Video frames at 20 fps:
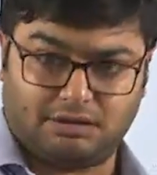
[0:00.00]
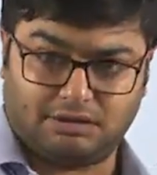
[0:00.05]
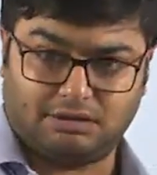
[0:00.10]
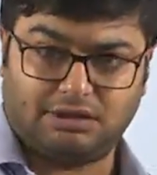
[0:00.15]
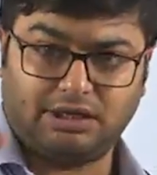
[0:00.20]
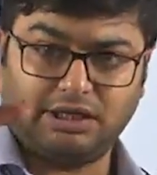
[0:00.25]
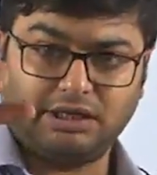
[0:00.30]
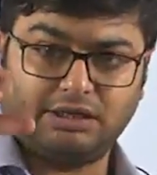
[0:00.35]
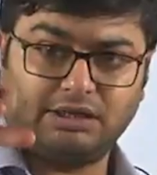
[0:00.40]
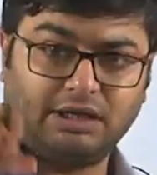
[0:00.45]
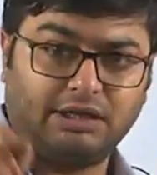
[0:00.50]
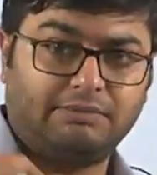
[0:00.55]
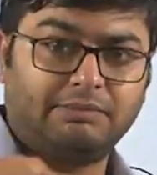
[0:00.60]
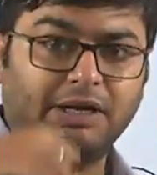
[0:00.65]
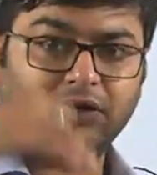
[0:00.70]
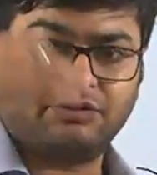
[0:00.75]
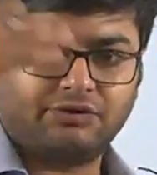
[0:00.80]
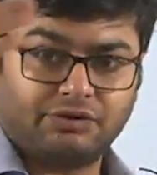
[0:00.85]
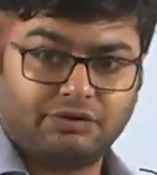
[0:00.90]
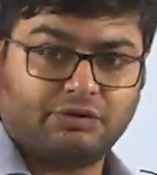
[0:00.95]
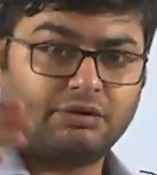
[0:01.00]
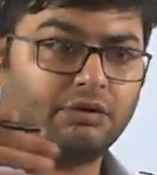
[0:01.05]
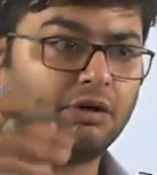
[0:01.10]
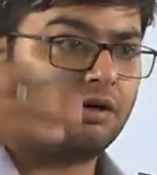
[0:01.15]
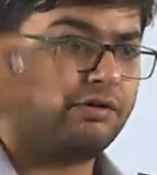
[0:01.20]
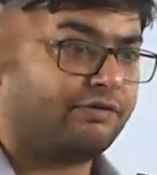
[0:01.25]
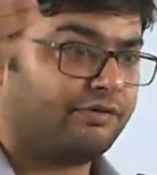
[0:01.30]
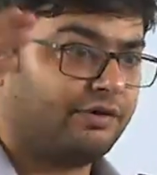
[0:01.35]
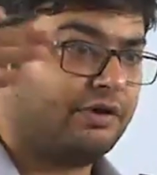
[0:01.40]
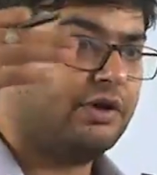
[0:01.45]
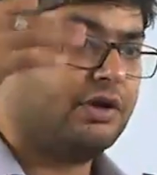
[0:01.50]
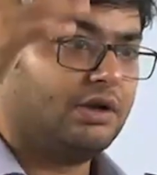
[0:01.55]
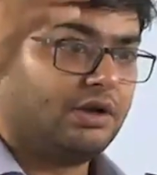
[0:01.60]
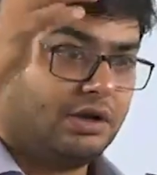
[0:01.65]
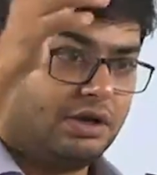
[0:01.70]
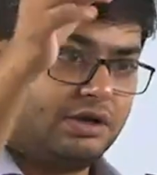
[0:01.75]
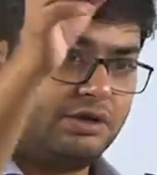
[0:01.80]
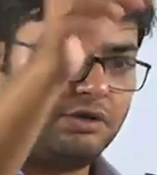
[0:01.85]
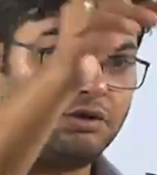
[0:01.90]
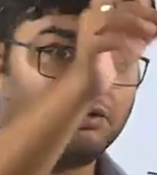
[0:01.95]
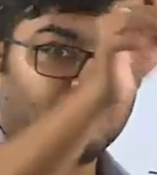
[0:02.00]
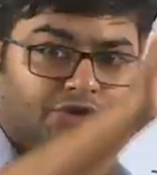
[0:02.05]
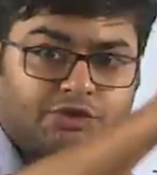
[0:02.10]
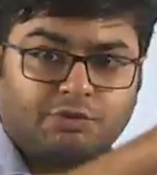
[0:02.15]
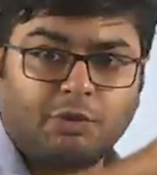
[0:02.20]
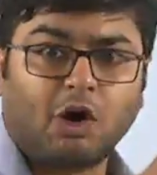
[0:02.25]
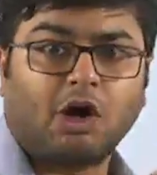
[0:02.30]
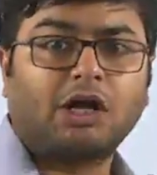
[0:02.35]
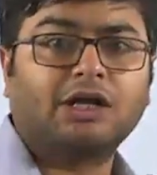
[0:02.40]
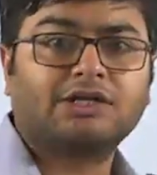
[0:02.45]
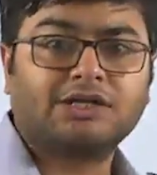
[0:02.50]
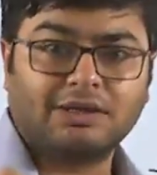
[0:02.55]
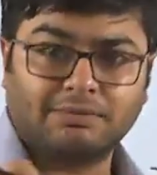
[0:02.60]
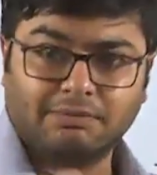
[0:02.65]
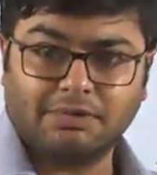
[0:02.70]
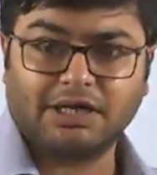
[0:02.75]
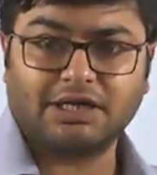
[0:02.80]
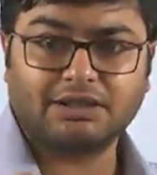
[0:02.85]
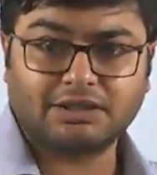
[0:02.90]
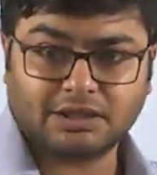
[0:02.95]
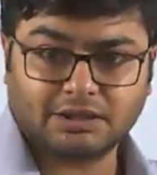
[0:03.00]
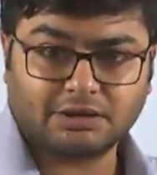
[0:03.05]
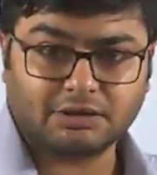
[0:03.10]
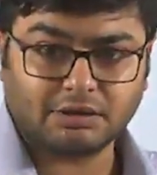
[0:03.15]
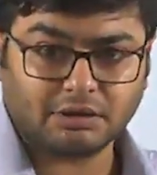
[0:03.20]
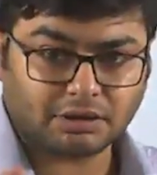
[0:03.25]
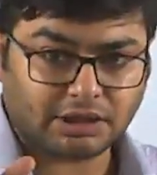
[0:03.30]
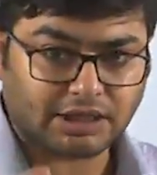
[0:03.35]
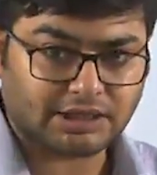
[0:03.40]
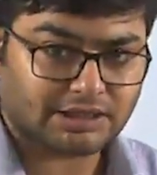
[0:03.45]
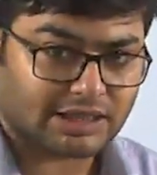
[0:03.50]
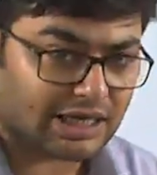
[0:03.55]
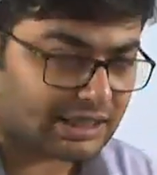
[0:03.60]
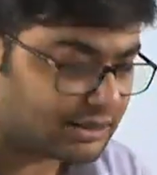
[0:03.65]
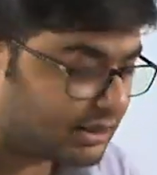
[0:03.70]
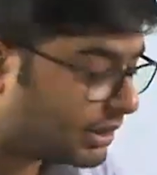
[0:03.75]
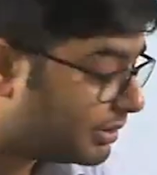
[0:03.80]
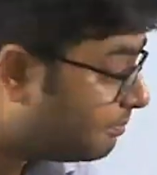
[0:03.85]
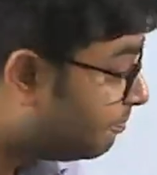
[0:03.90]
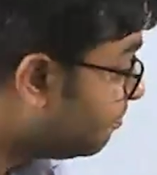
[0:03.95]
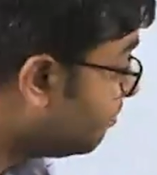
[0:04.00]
the mention of small assemblies and things like that.